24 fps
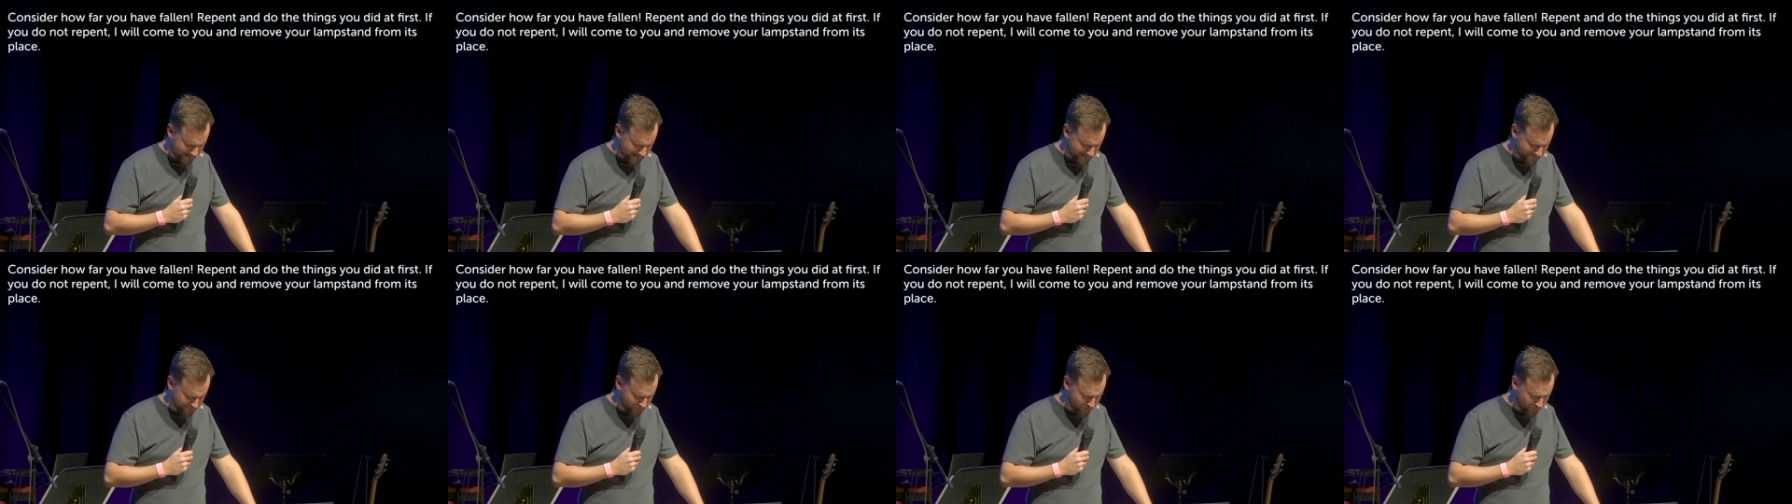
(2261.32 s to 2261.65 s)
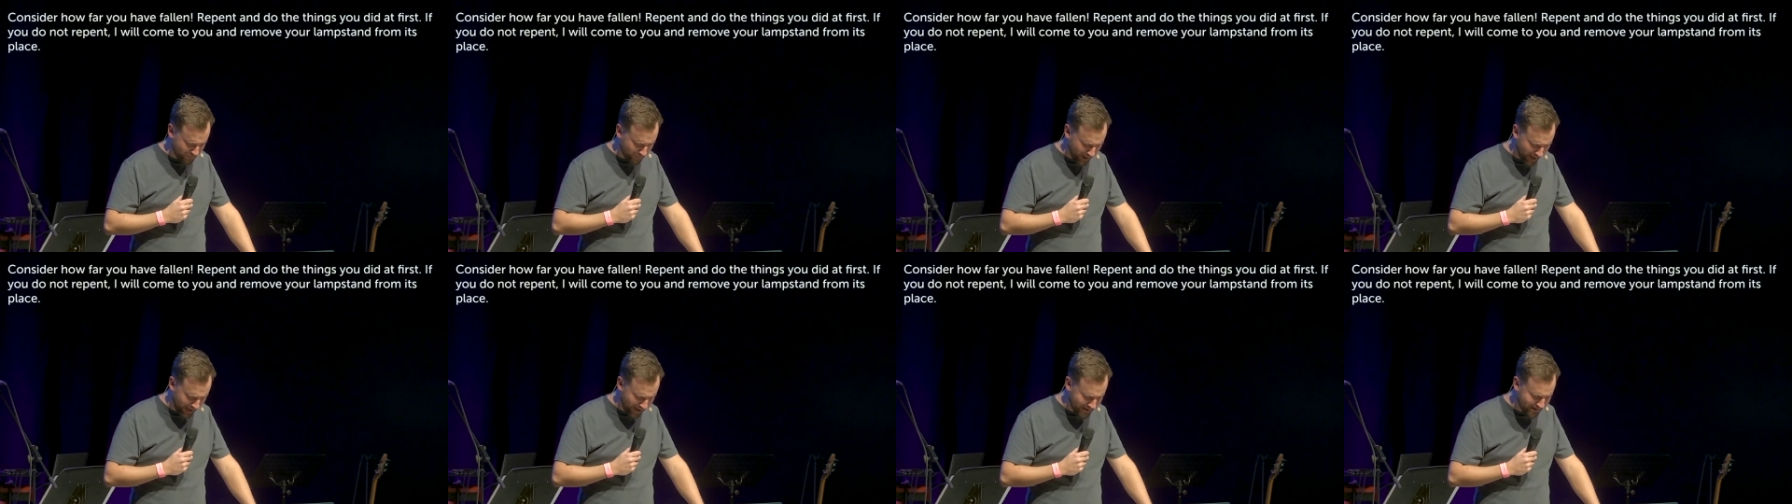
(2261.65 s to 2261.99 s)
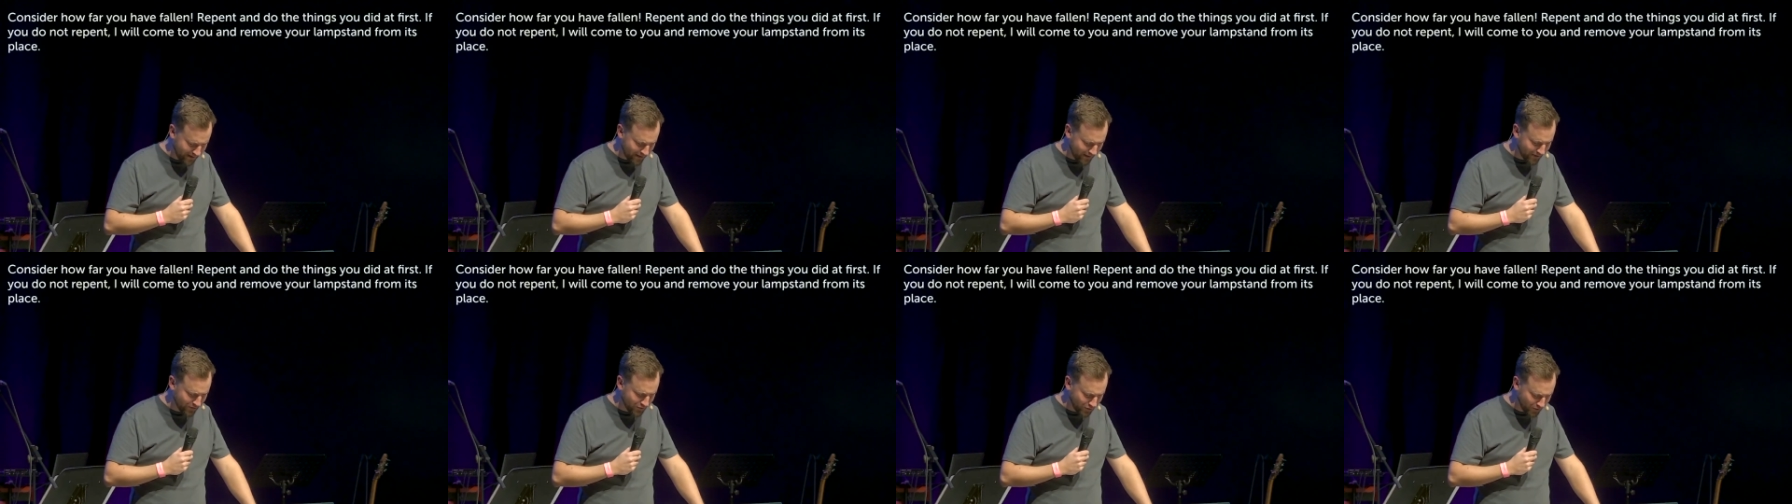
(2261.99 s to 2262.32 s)
Repent
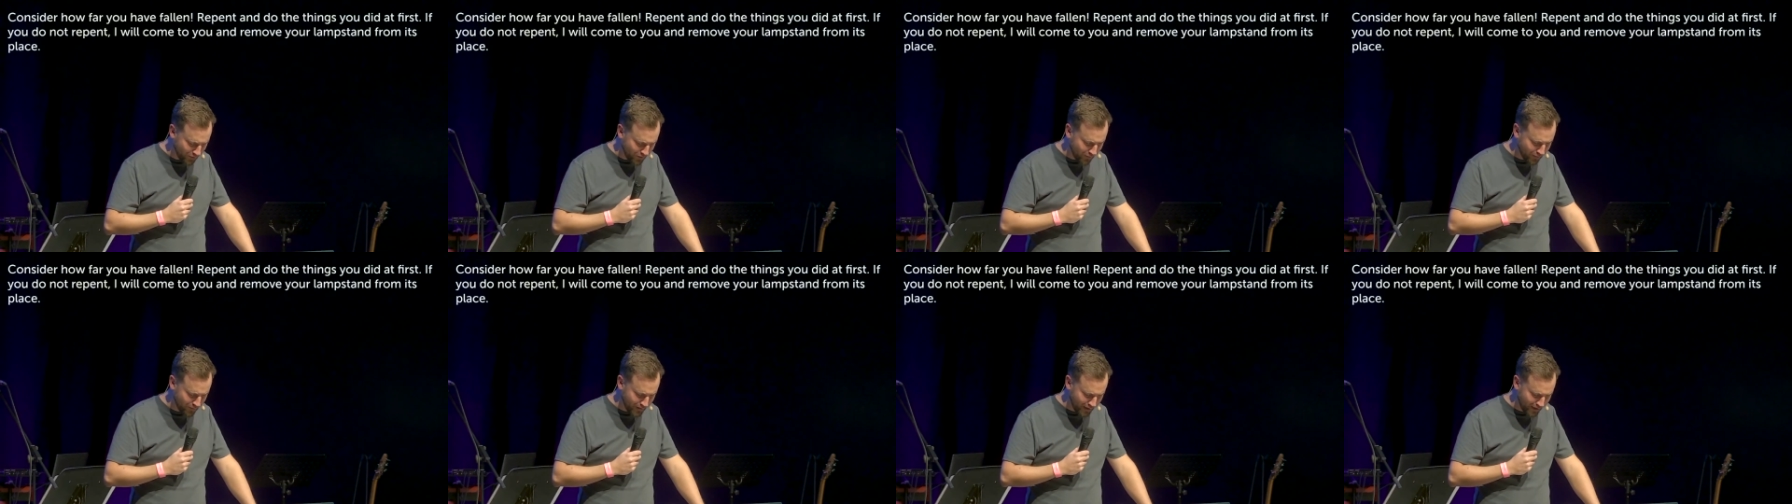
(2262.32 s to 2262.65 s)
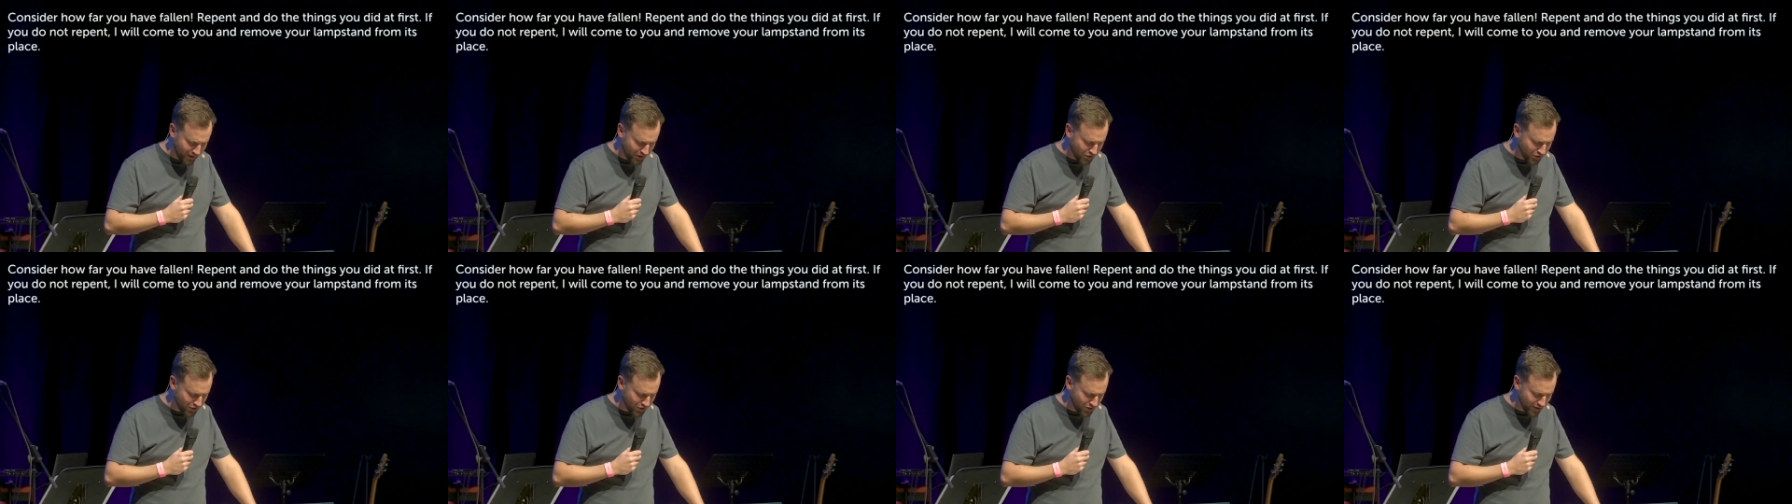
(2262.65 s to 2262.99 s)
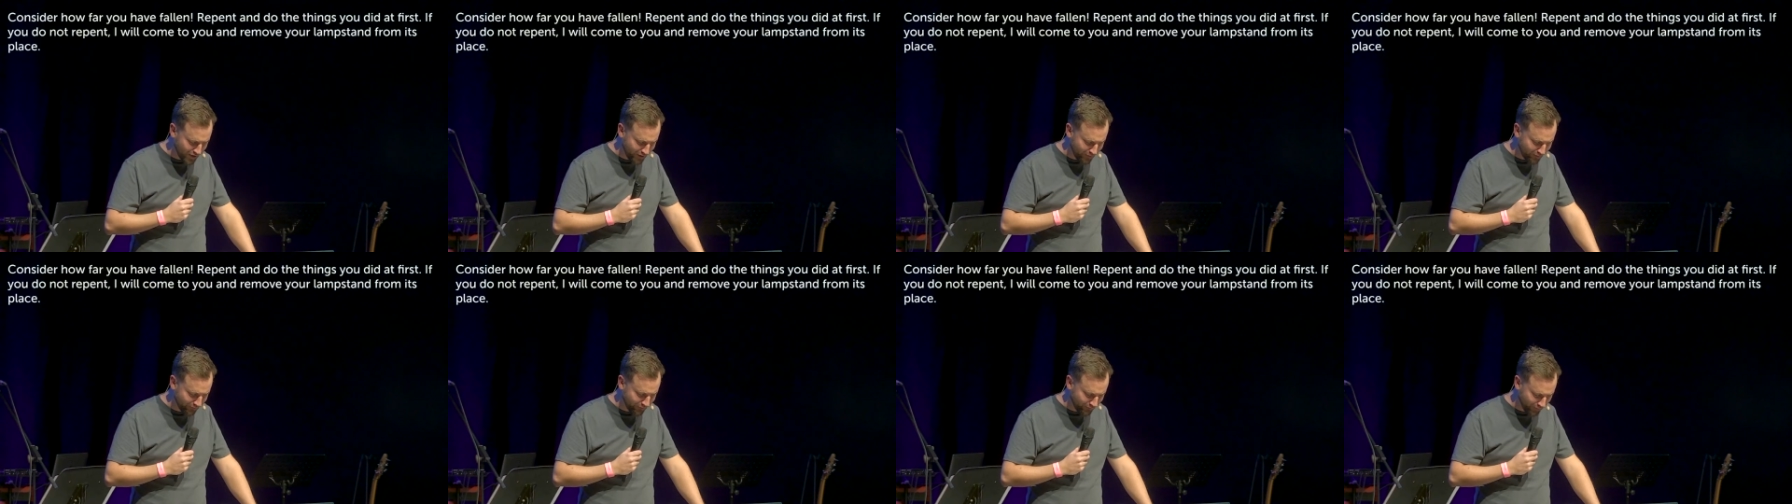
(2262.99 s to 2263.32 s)
and do the things you did
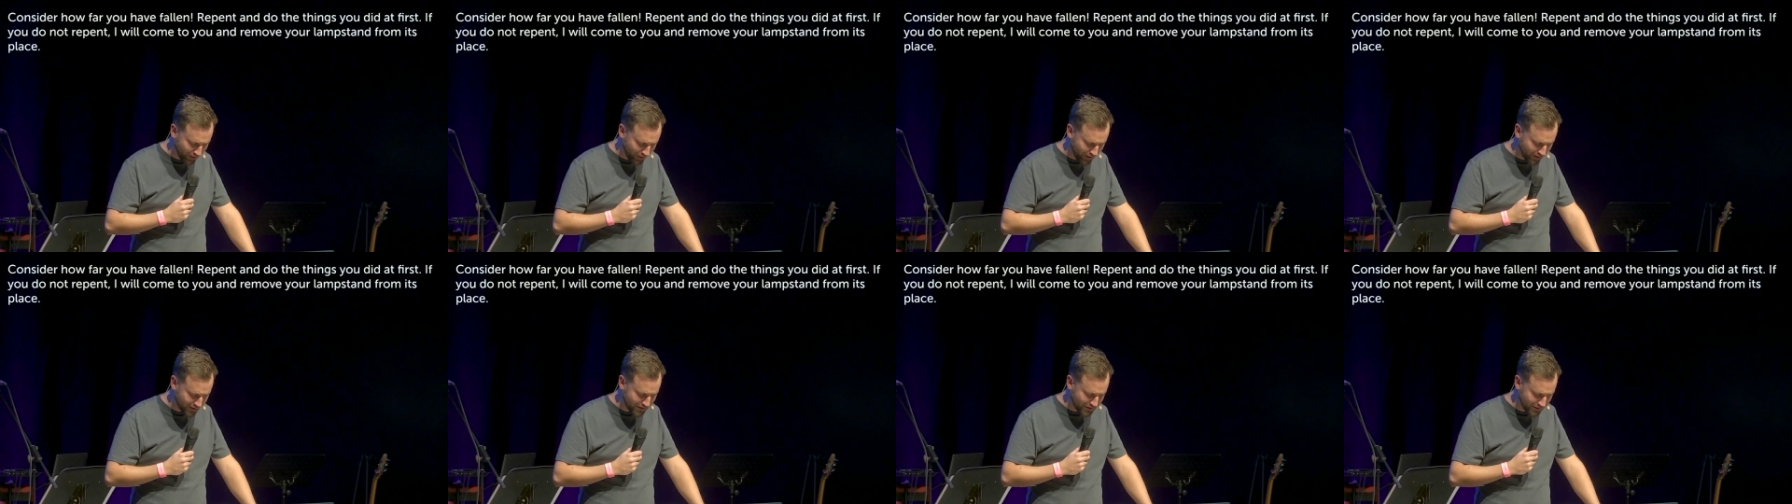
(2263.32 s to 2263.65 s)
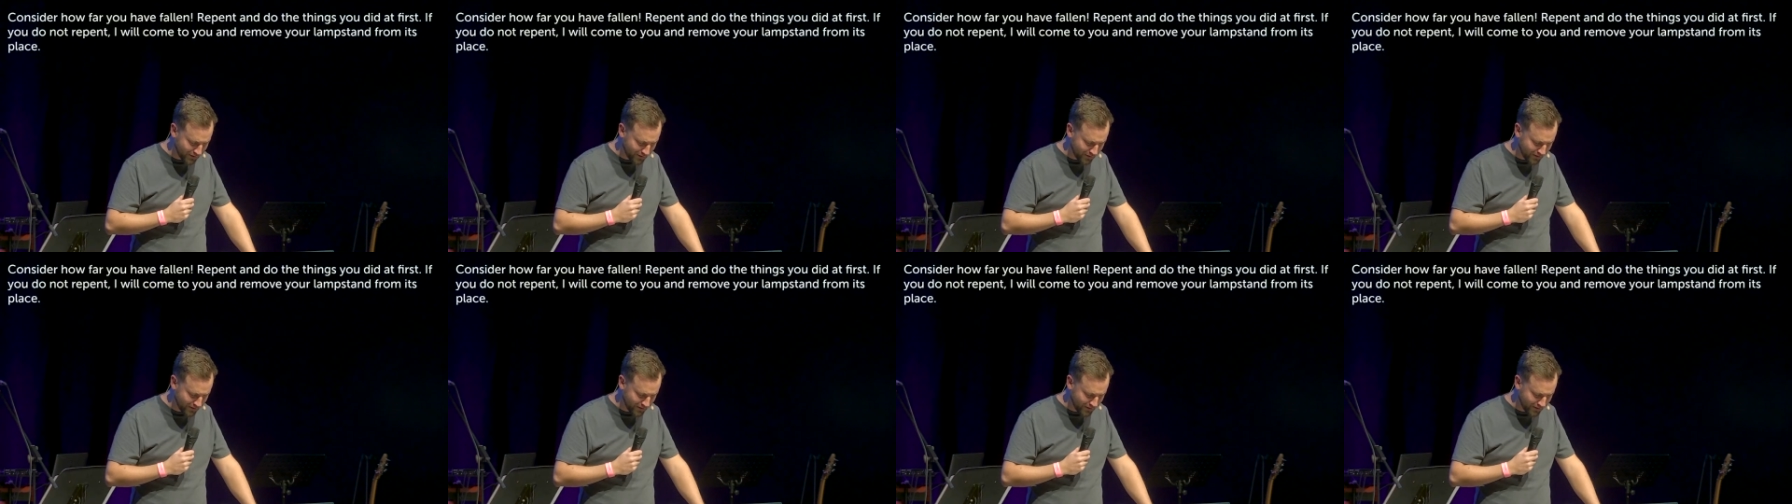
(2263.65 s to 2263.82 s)
at first.